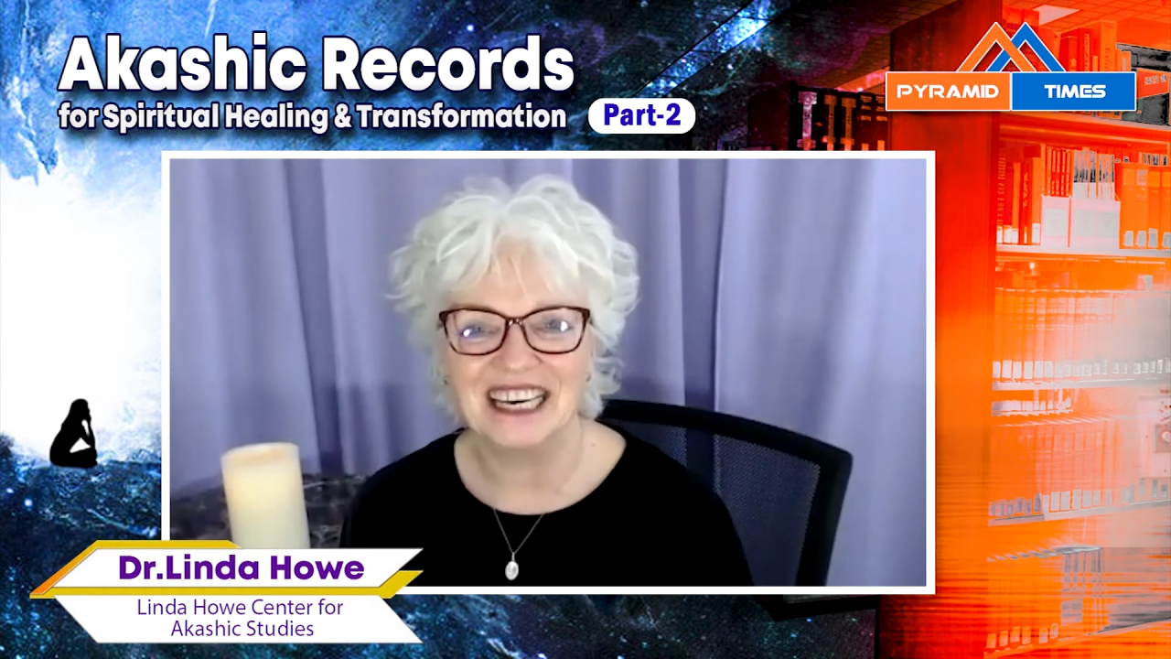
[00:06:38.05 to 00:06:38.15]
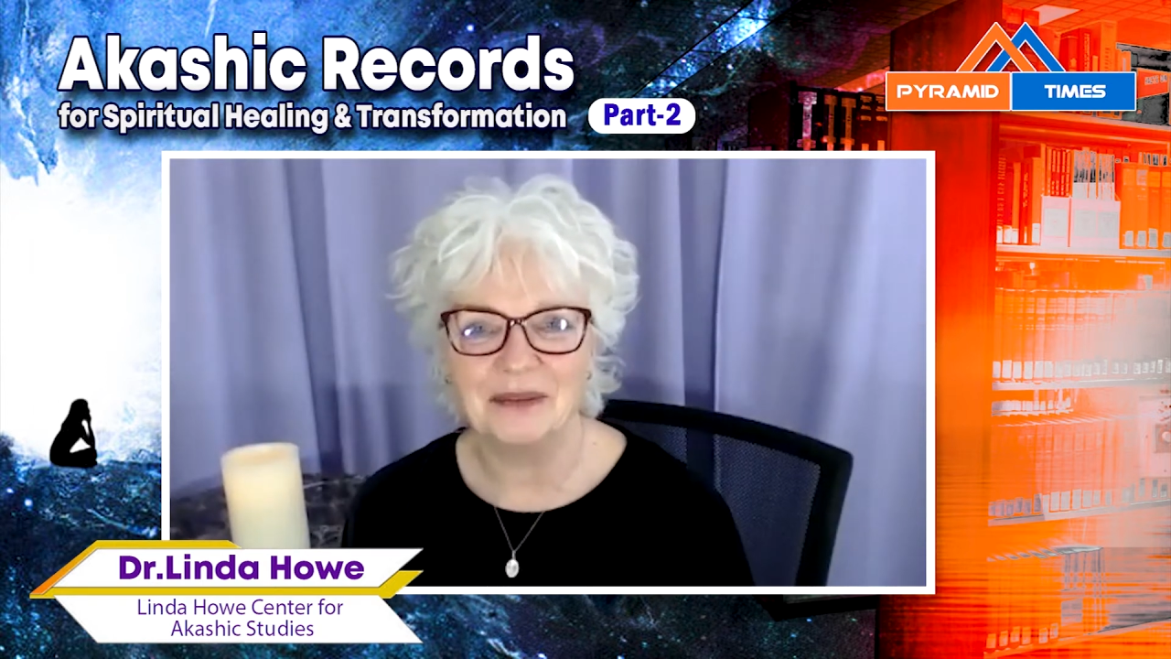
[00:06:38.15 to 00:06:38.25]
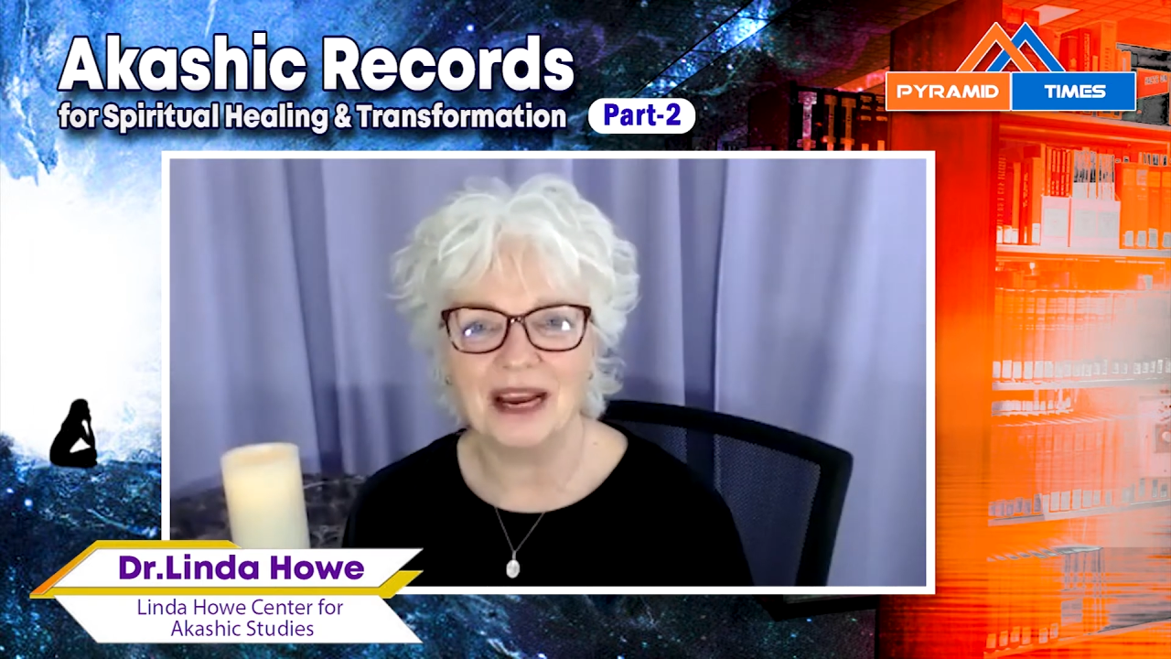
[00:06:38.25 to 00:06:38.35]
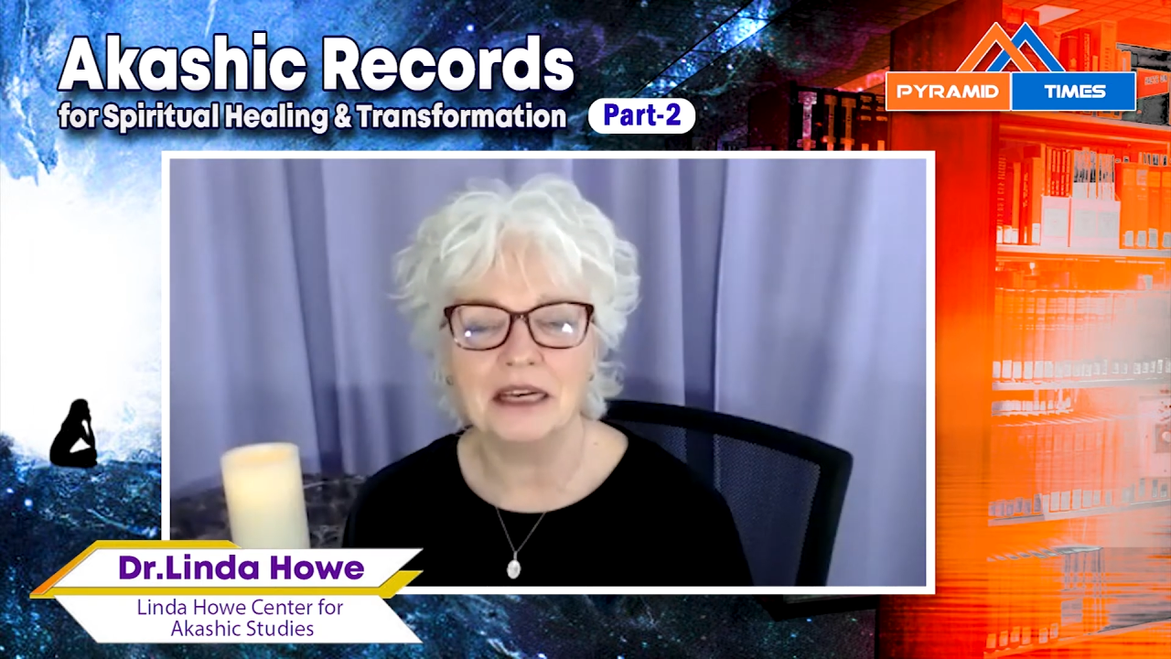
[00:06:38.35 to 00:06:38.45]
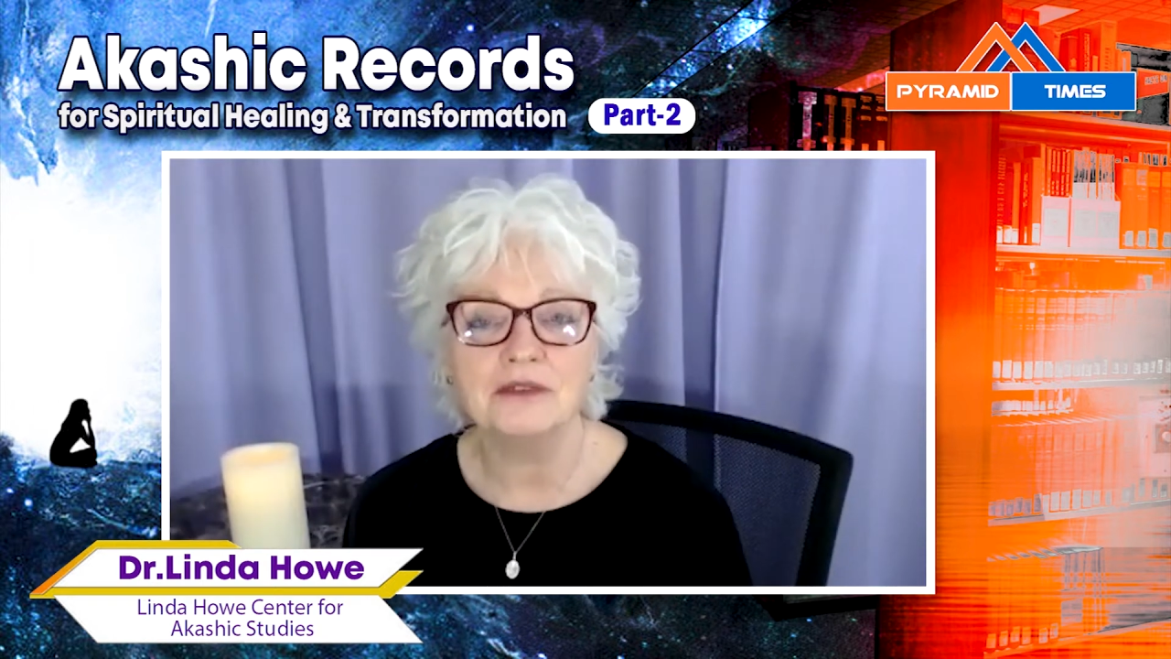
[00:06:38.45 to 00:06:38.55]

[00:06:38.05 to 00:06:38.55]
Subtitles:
right?